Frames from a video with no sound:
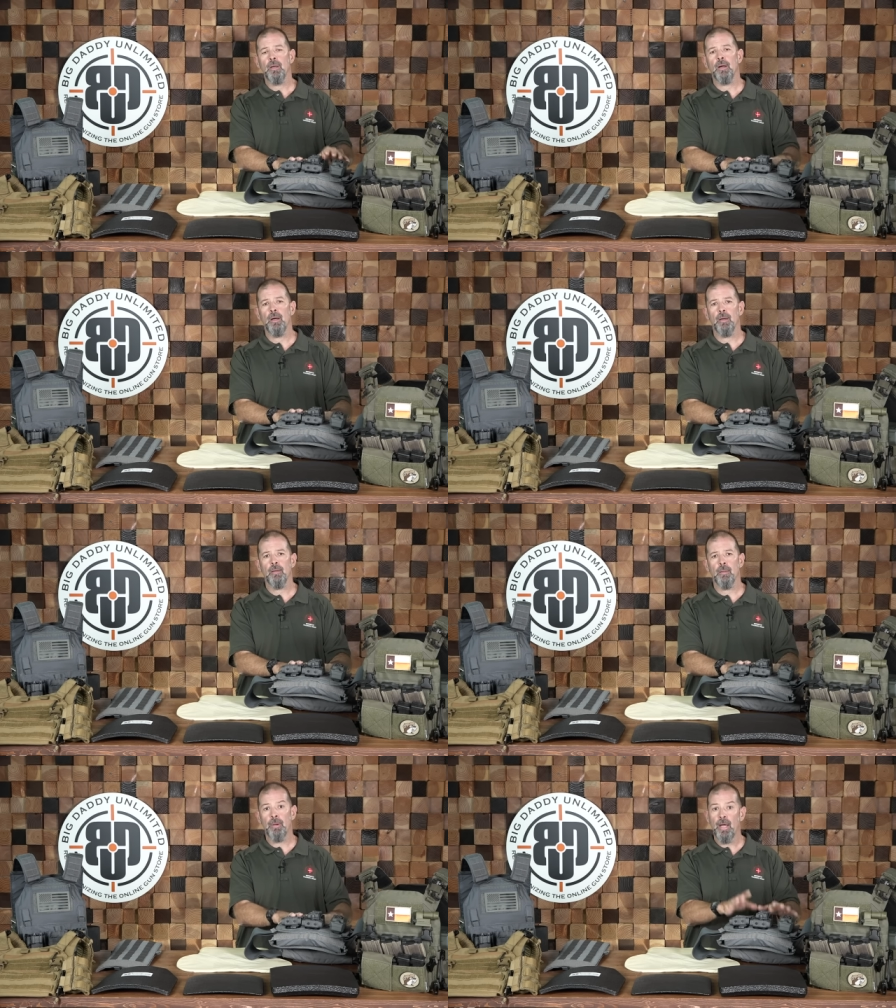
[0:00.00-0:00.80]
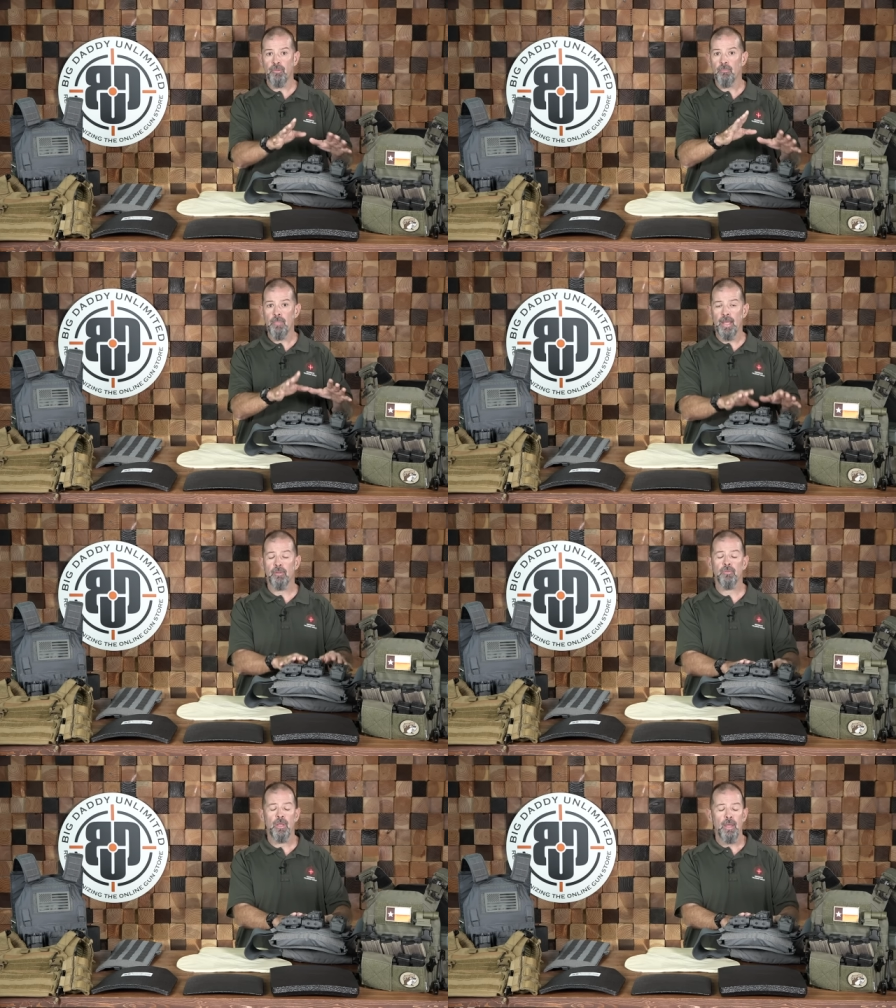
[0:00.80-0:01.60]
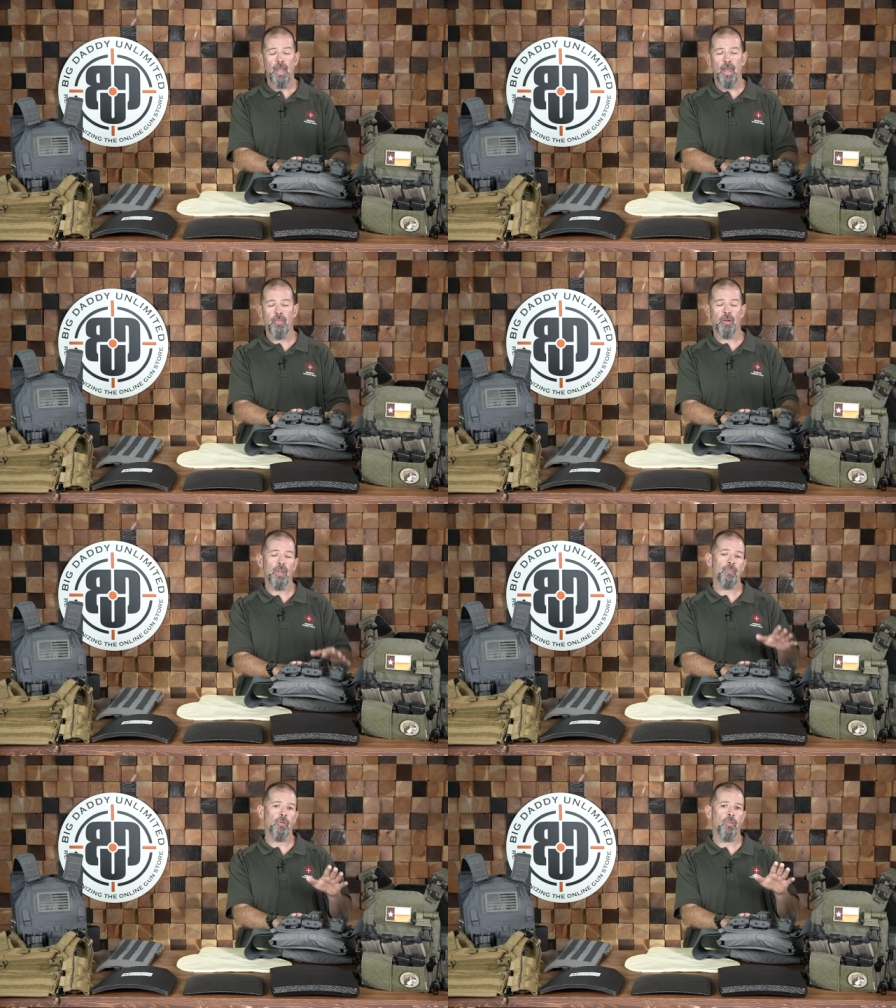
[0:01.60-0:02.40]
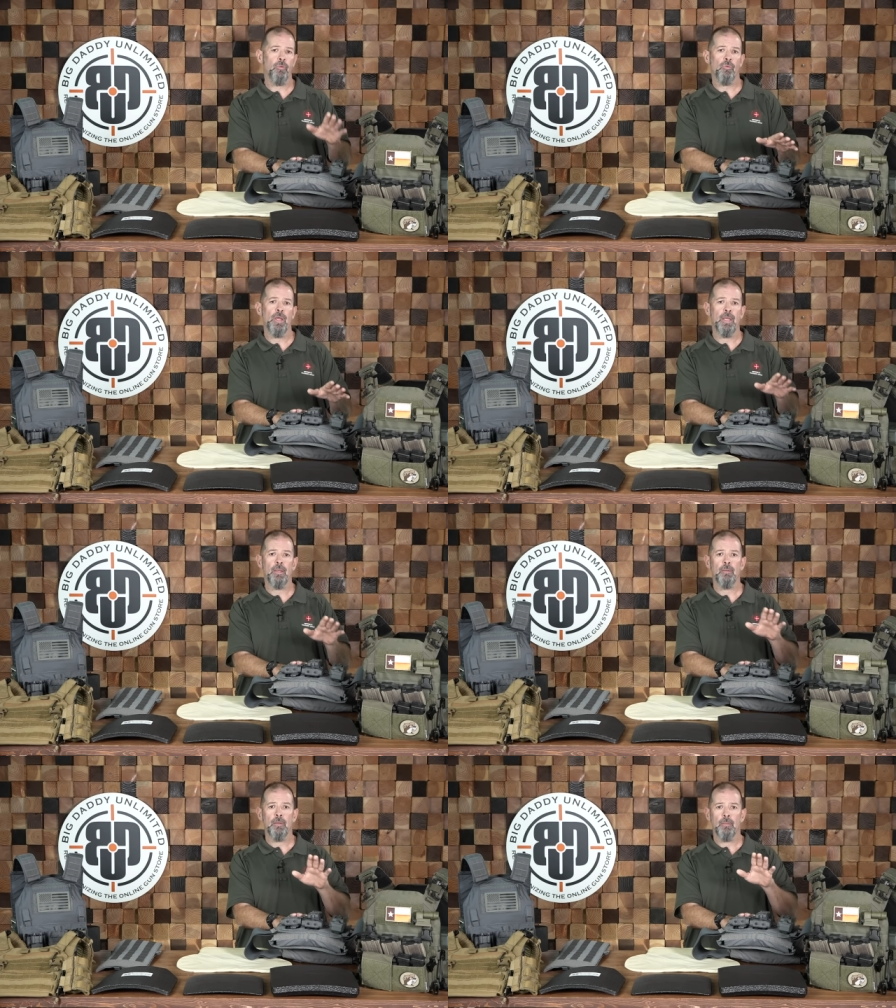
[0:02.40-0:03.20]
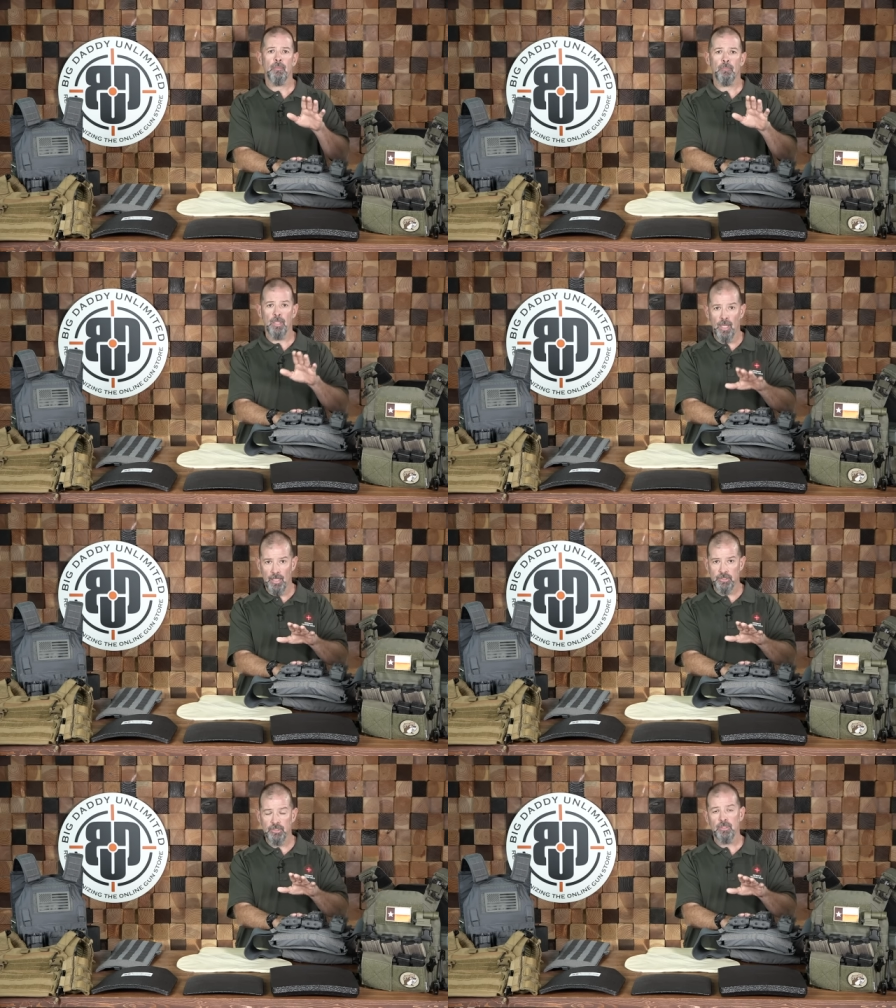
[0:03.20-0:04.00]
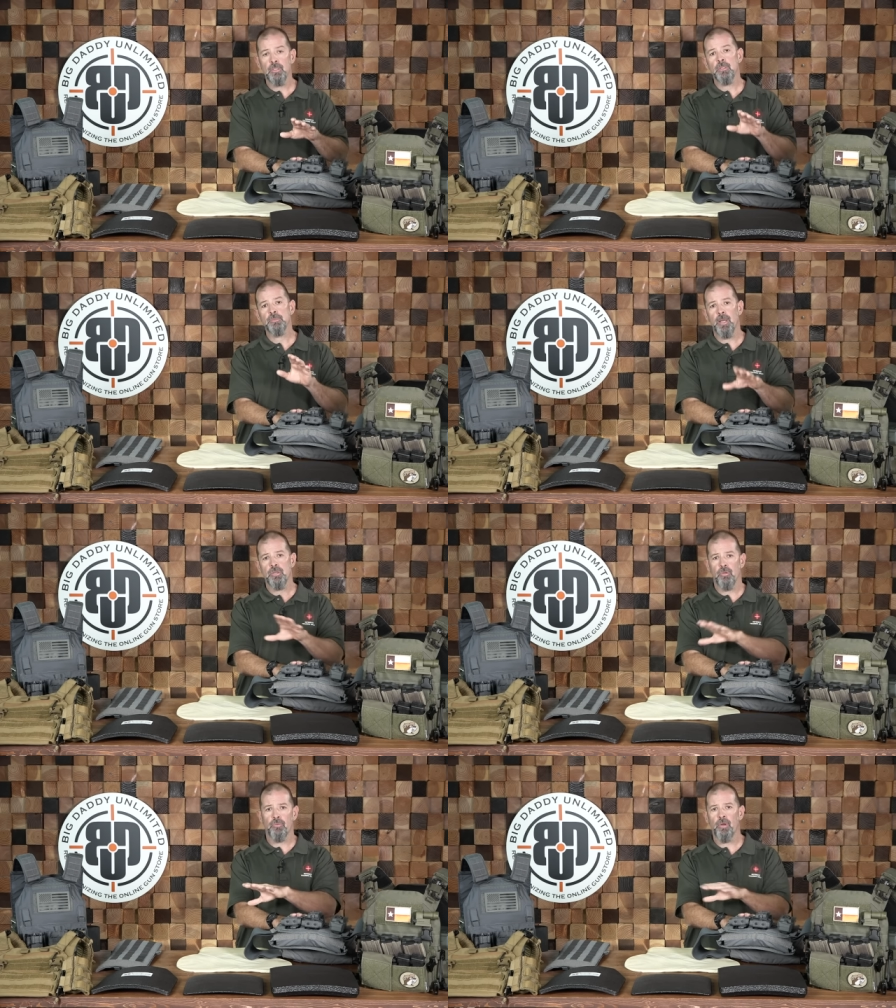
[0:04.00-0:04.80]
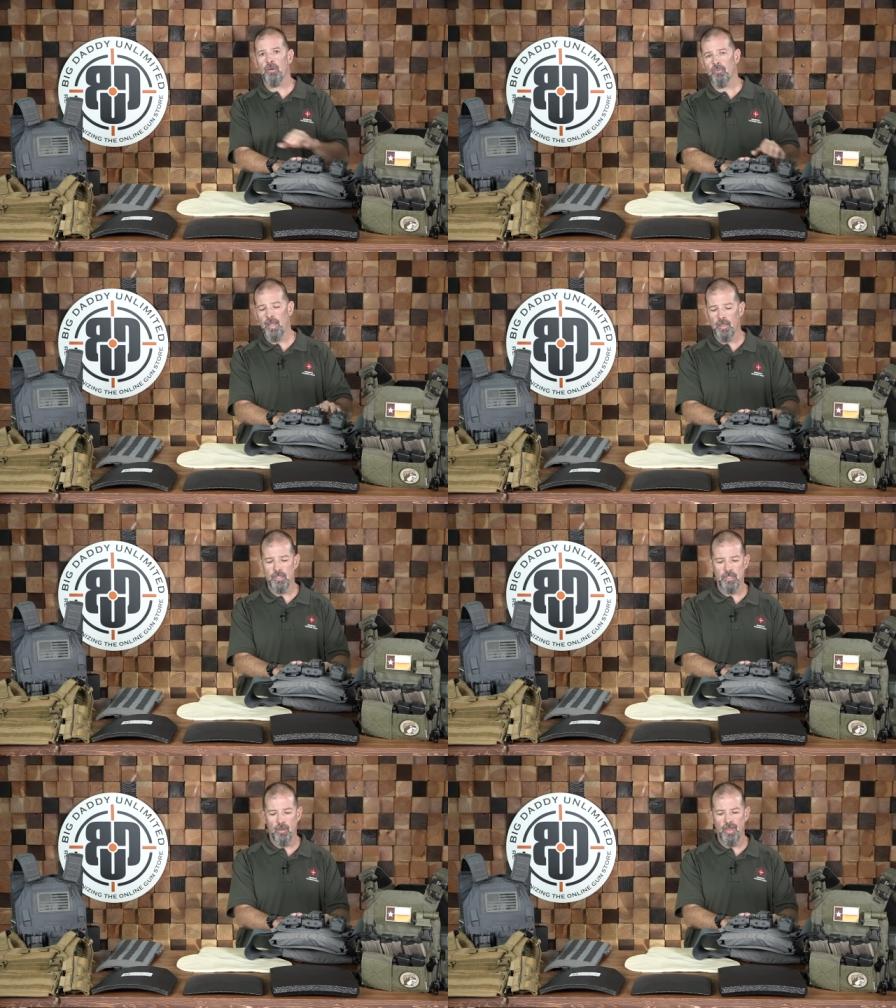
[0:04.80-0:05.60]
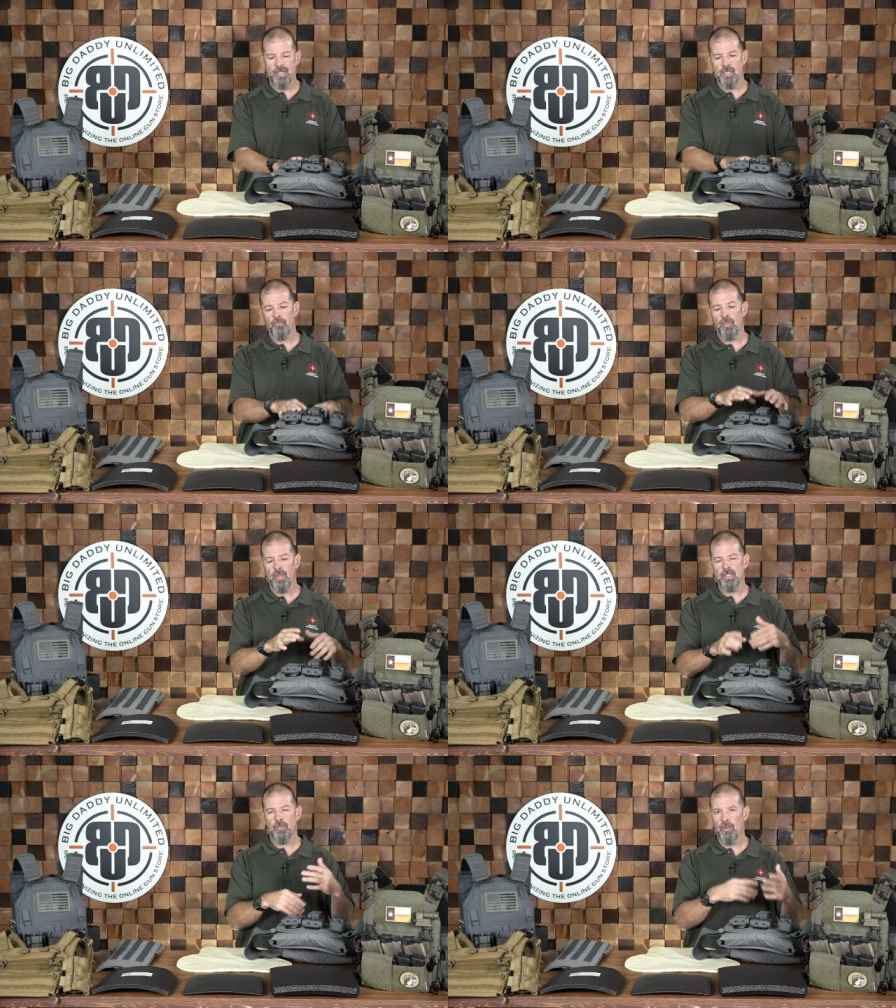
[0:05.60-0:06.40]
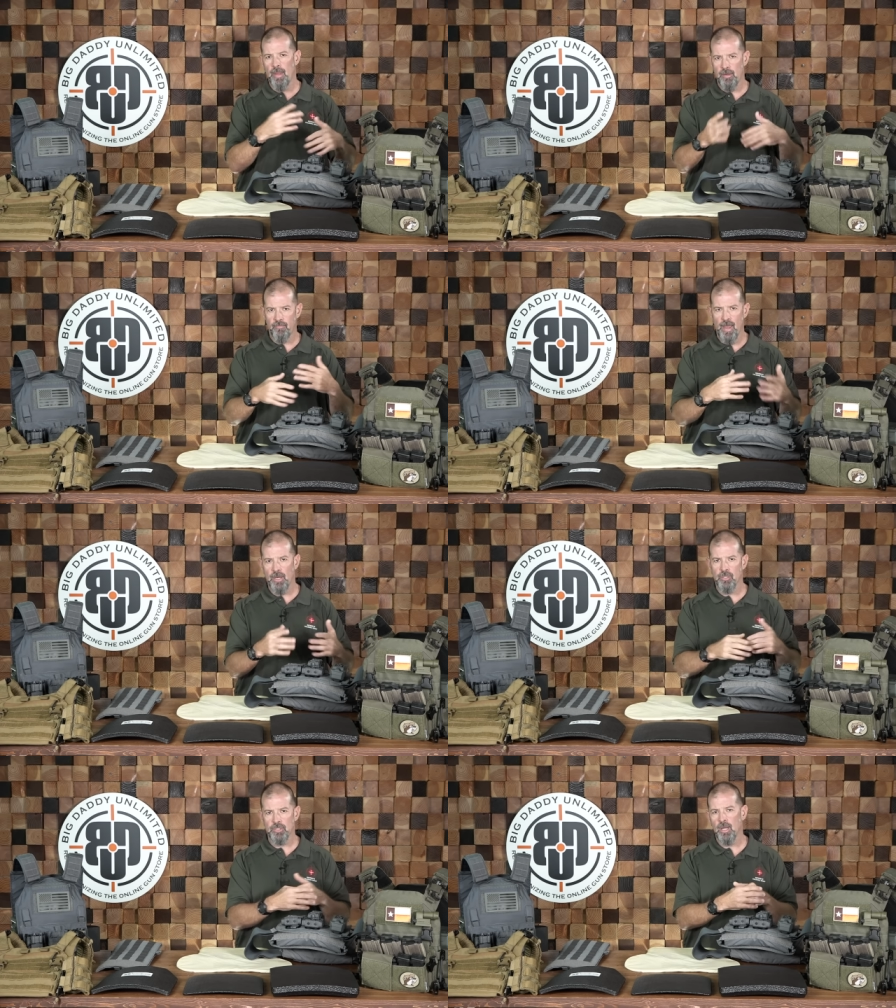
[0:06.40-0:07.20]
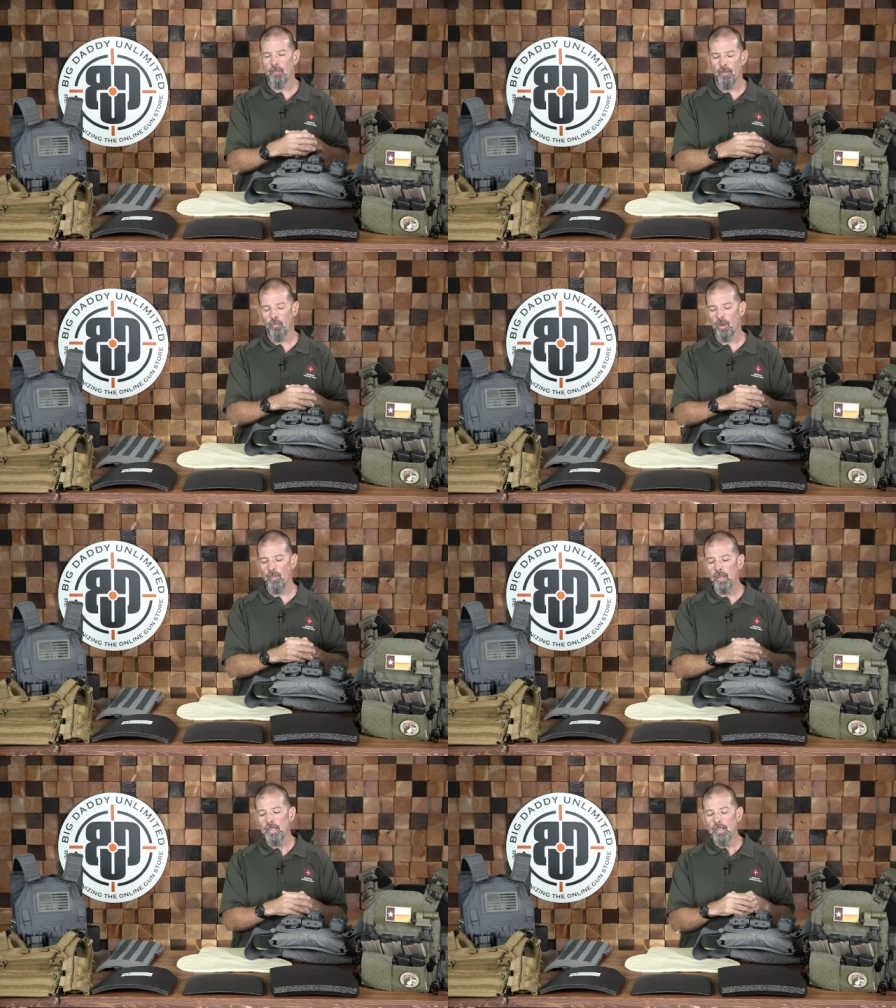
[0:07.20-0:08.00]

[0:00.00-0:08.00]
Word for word: uh, composite mix, and they're level three plus special threat rated. So that's something that some of the manufacturers come up with.